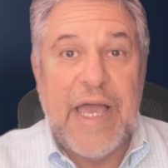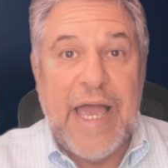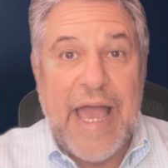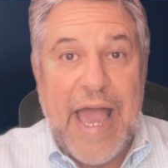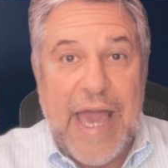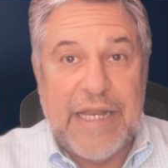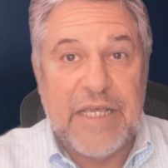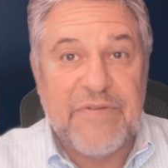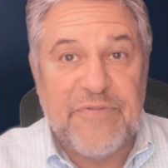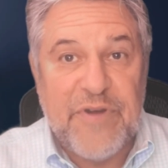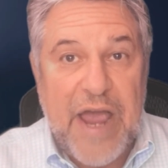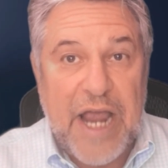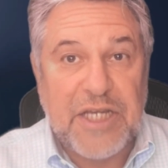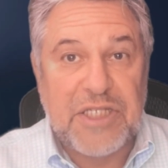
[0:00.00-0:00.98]
adding
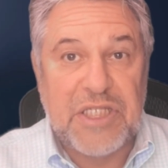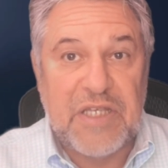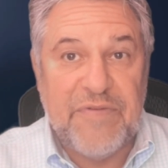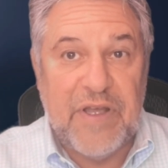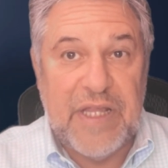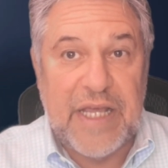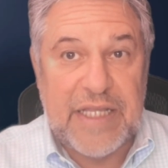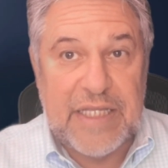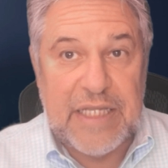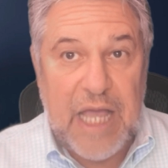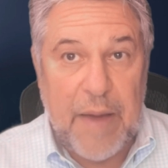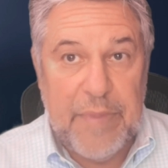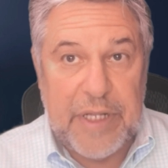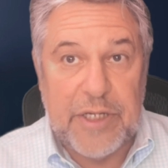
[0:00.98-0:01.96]
fractions of unlike
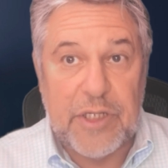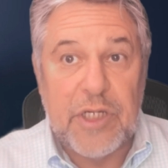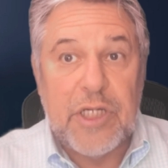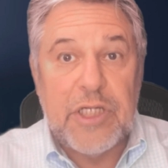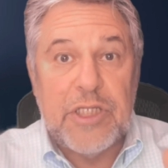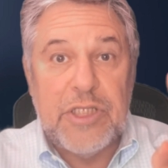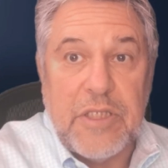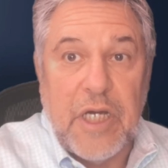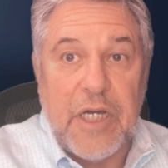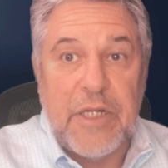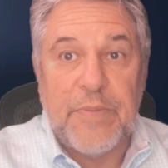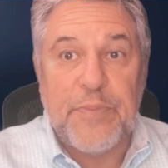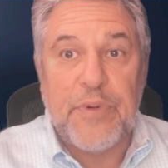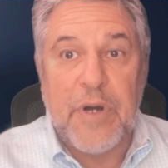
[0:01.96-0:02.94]
denominator,
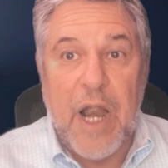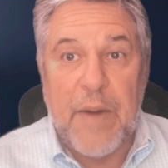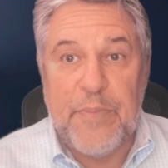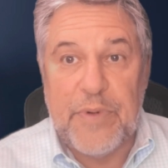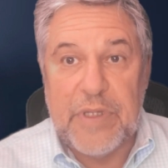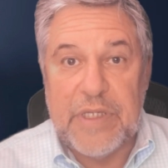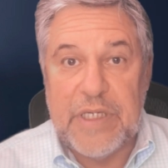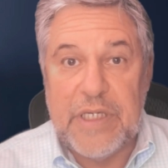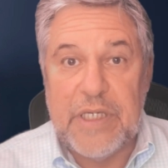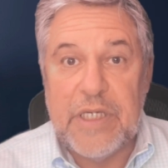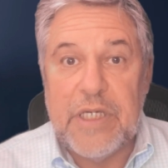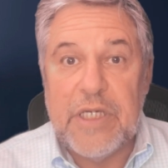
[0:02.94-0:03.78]
done properly,